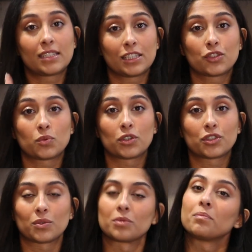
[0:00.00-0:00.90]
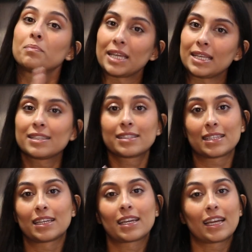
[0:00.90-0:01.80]
dishwasher, or bin,
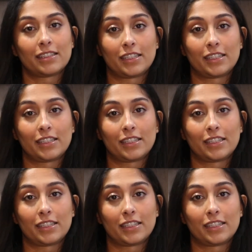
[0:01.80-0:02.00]
sink and